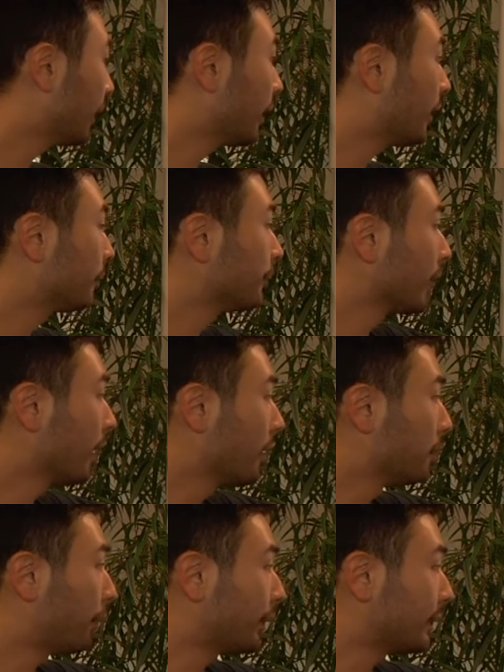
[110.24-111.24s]
I um,
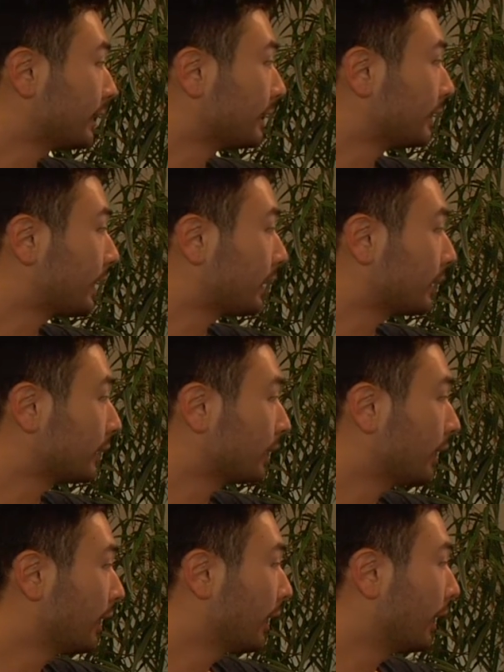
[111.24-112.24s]
point at a
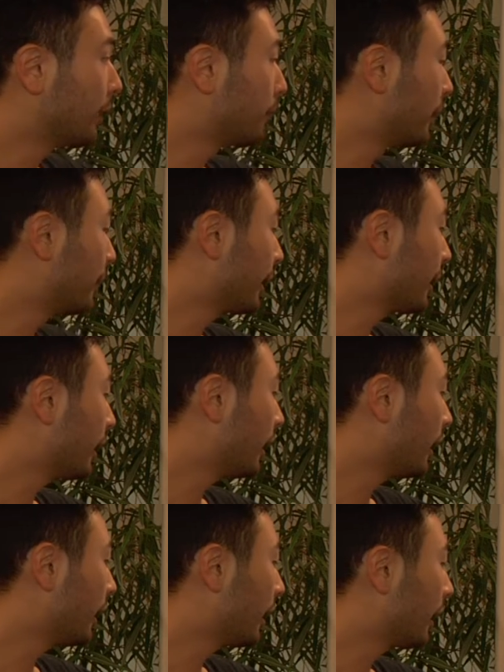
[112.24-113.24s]
target and mimic
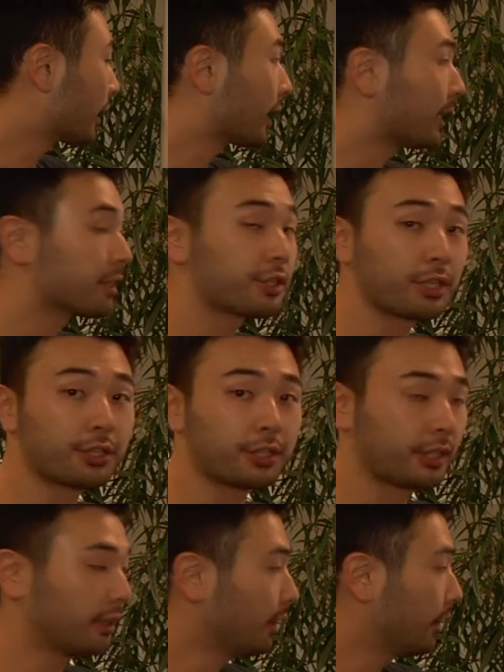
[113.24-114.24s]
a, a, a, gun
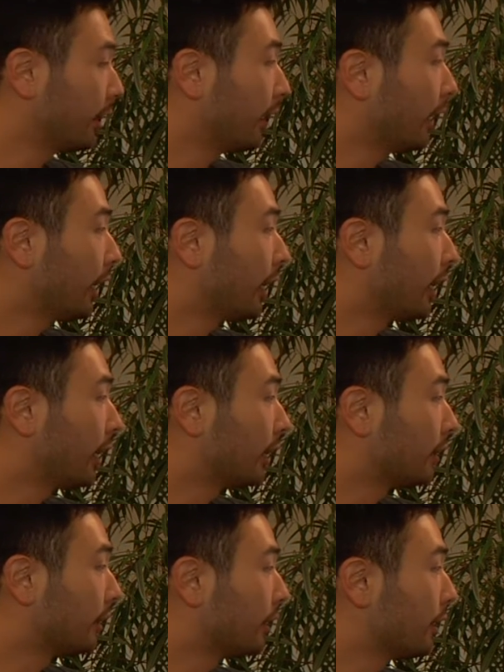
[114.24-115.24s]
gesture
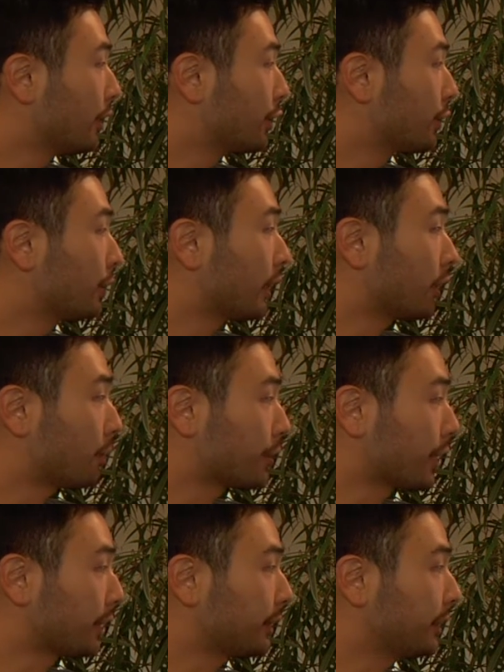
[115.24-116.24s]
and shoot at
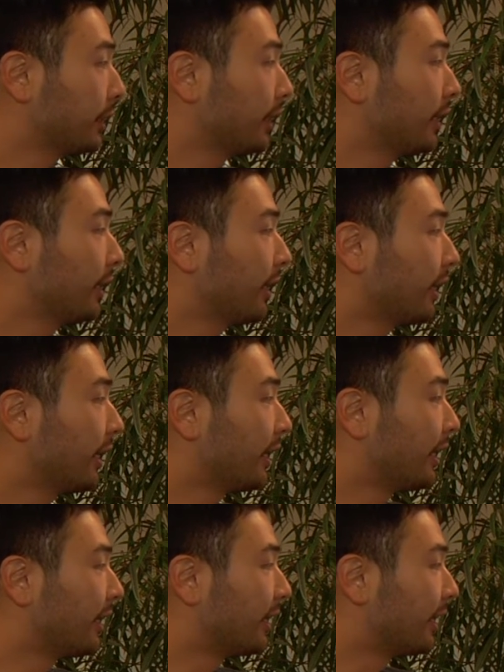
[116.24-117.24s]
objects.
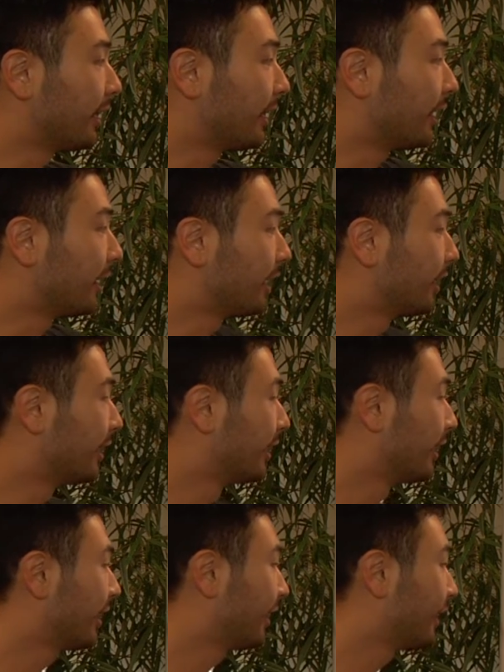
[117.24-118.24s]
And uh,
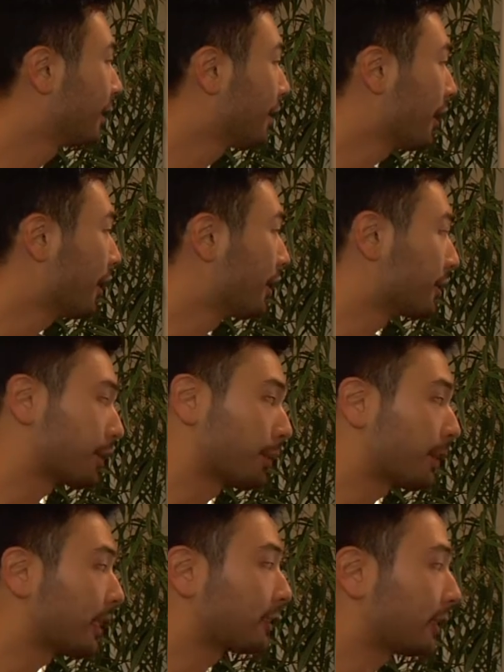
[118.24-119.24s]

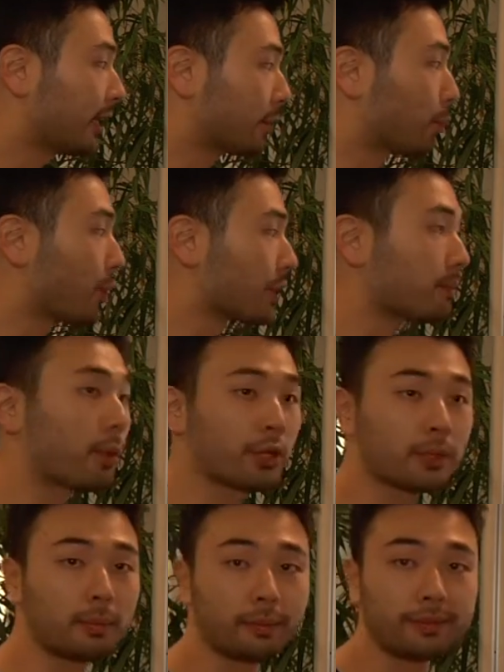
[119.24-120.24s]
something like that wasn't
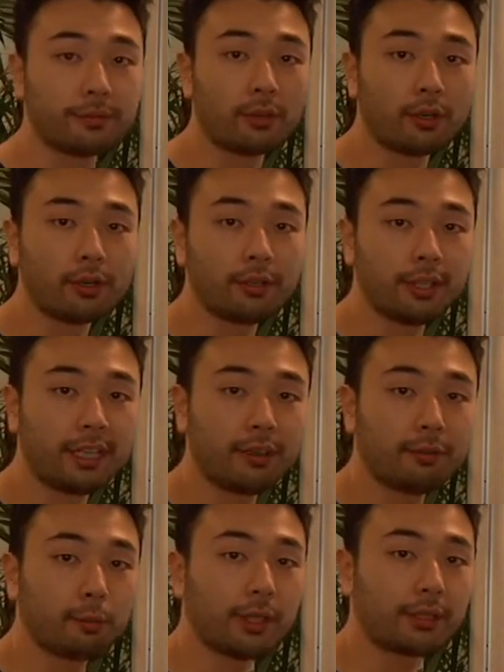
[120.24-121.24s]
possible before,
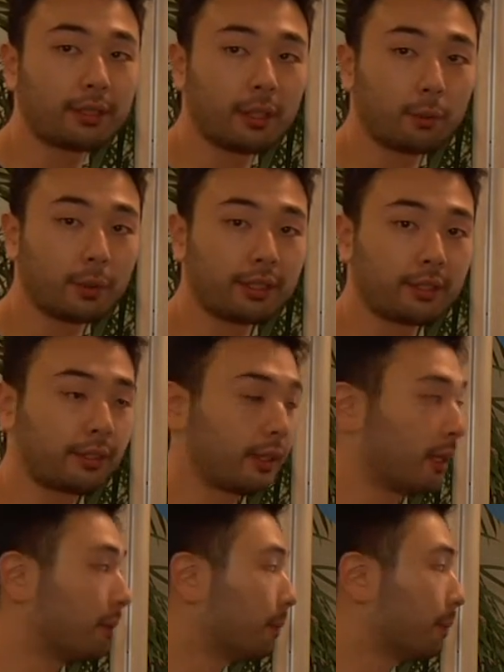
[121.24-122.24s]
even with, with
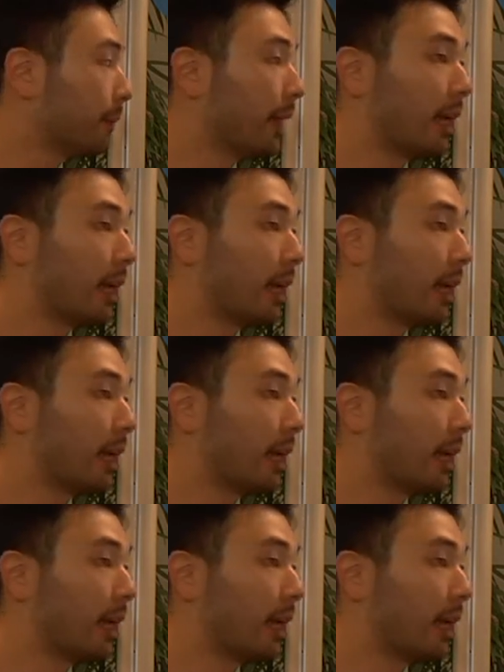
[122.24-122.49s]
um,